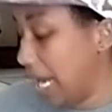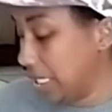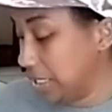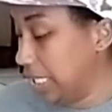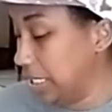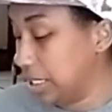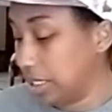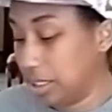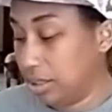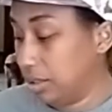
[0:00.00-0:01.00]
I just needed
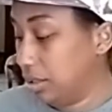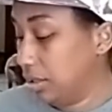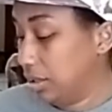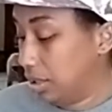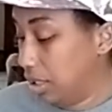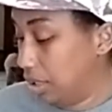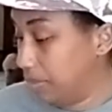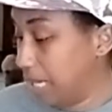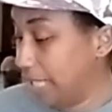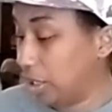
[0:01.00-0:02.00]
to
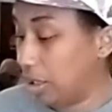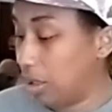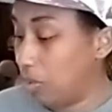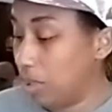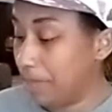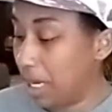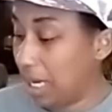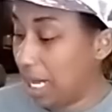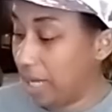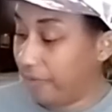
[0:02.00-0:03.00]
update y'all on what's my
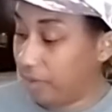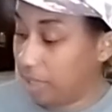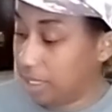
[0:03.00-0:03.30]
life